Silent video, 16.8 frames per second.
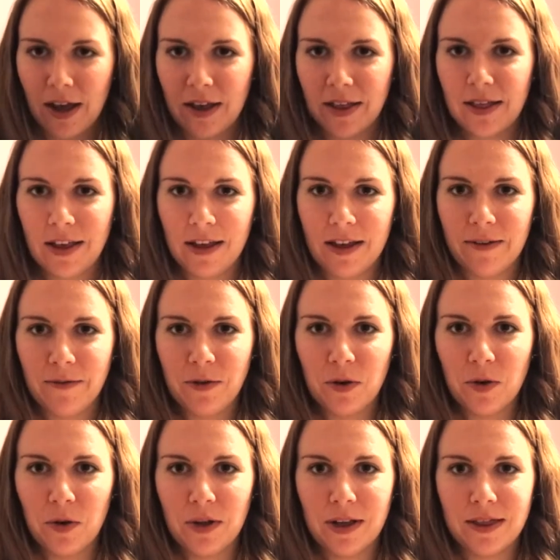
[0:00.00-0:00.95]
if you
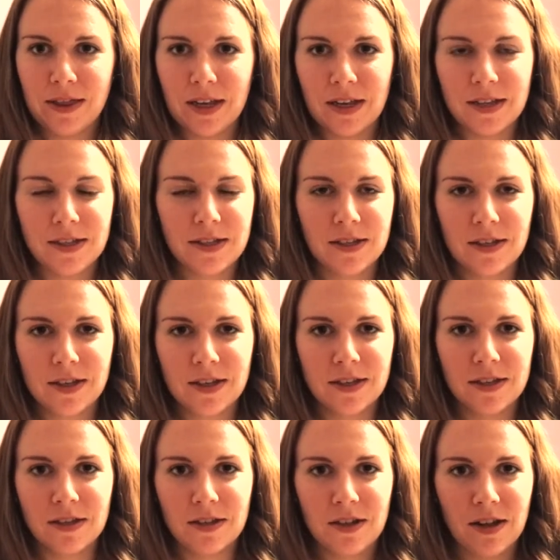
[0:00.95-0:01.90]
go like this,
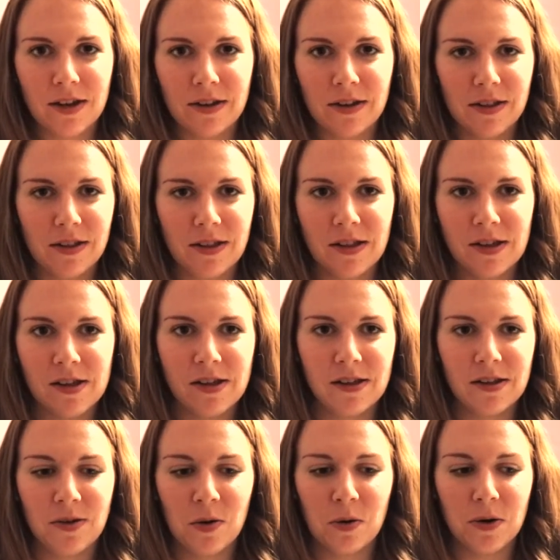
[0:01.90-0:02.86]
because a lot of
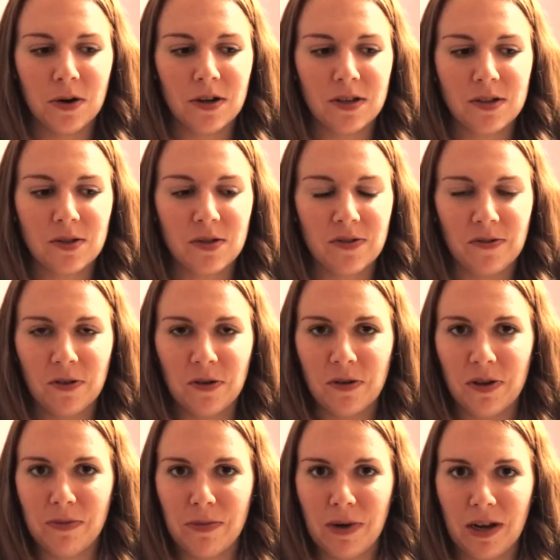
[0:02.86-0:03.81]
the cords
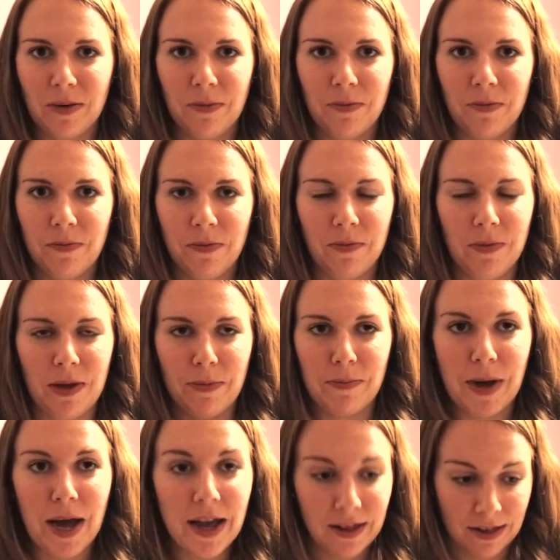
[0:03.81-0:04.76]
in
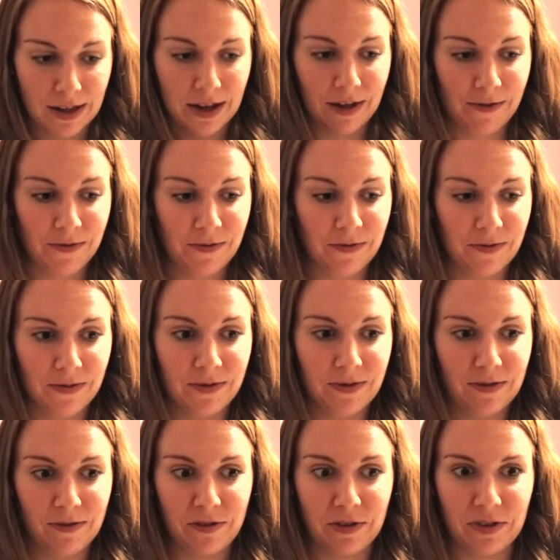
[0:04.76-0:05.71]
my life,
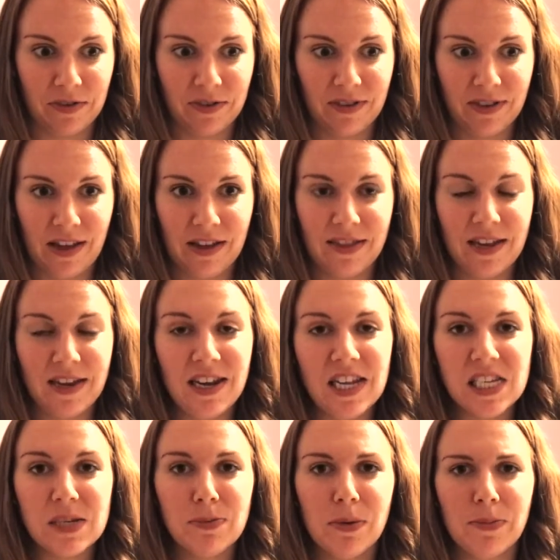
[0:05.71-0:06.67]
just like, they
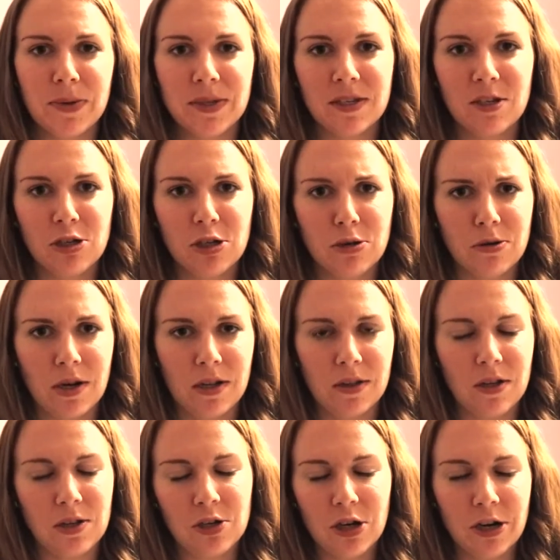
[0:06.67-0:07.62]
need to be positioned right
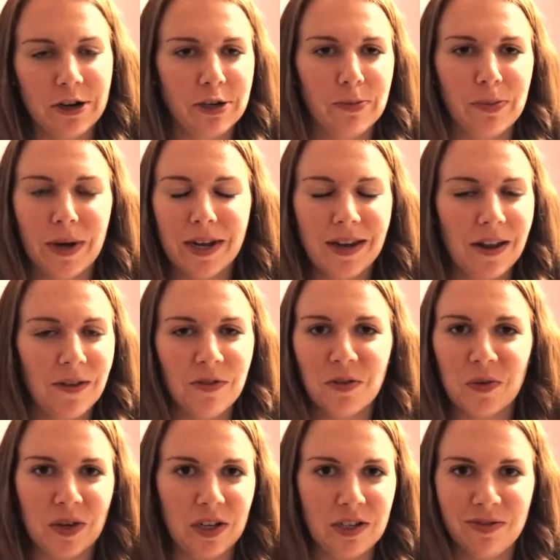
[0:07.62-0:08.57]
and they charge, but I
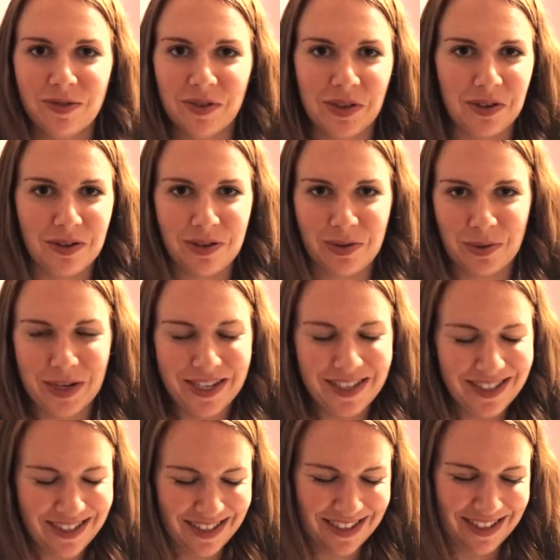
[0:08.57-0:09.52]
never reach for those
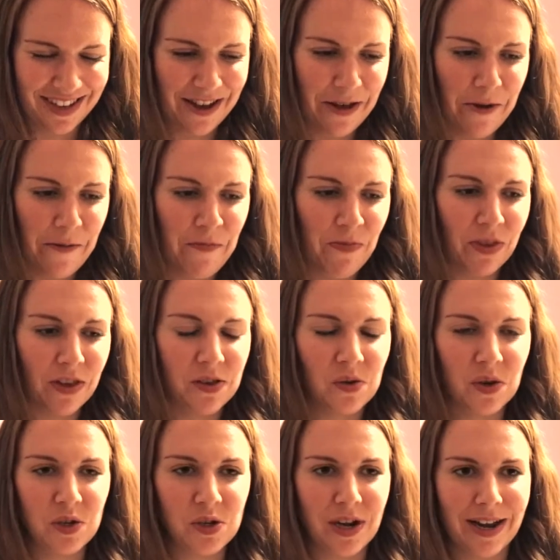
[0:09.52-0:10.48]
ones.
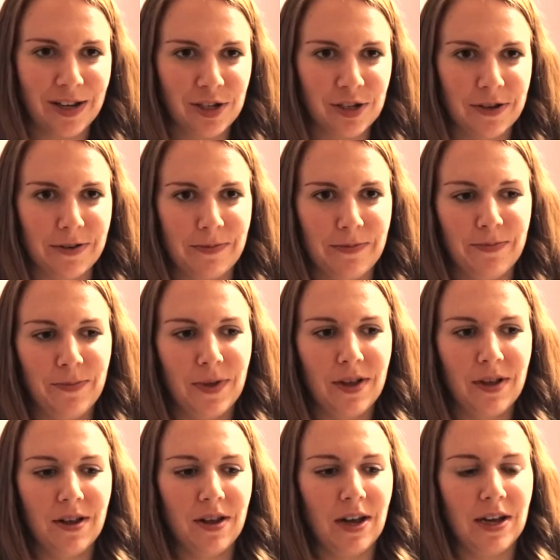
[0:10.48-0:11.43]
So I trashed them.
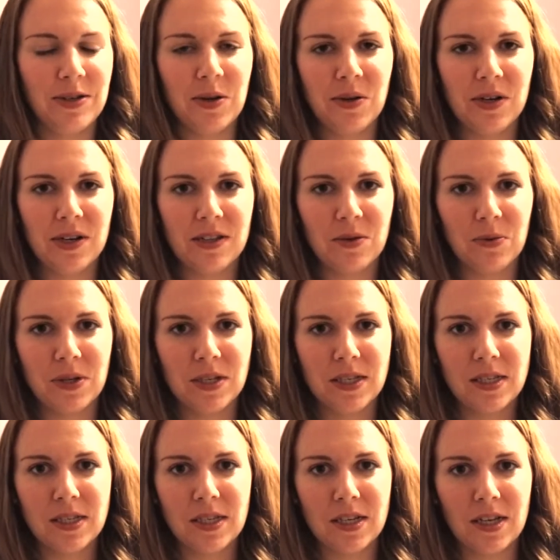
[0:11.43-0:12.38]
I donated the
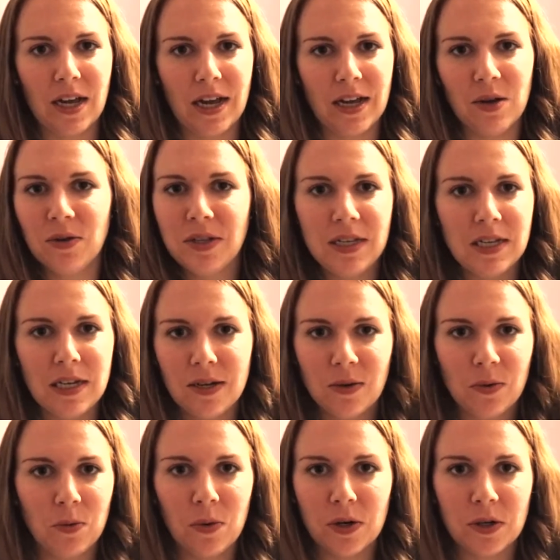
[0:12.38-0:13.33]
ones, I only
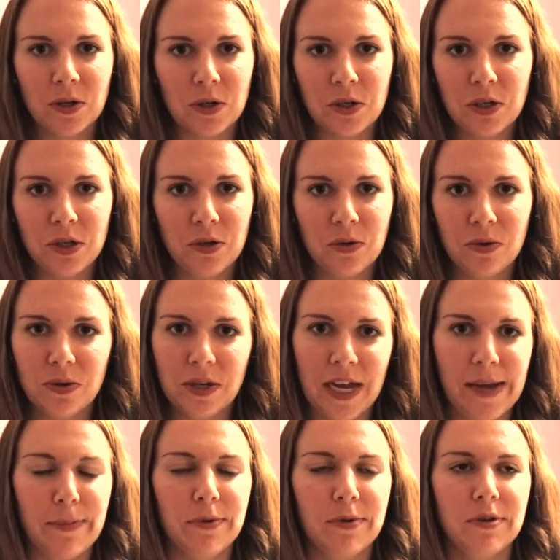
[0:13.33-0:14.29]
need 1 or 2
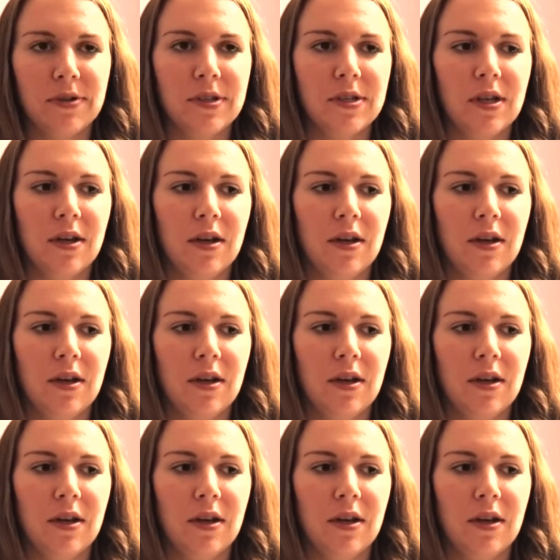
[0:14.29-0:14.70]
cables.